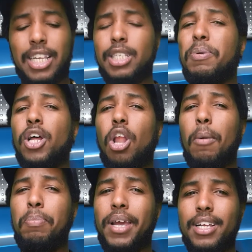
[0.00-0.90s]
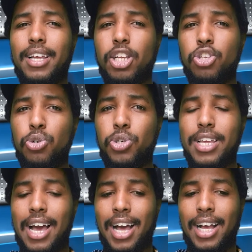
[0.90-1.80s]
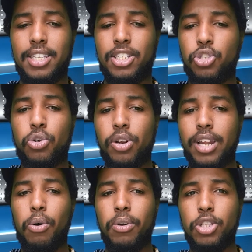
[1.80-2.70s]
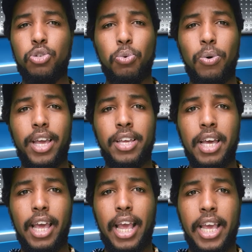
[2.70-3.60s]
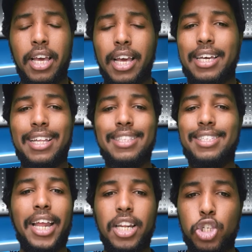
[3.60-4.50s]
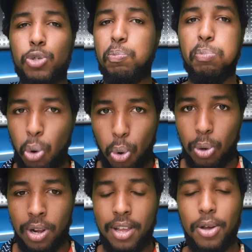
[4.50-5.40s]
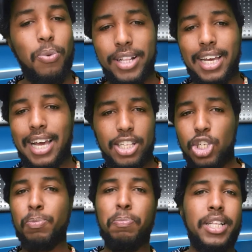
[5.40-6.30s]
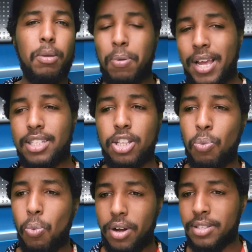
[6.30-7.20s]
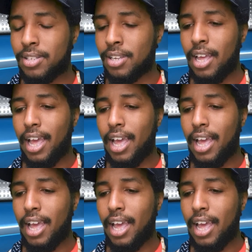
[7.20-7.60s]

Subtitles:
been a lot bigger than it usually has. It's turned out into a contenders pool where they kind of just pick the players that they want.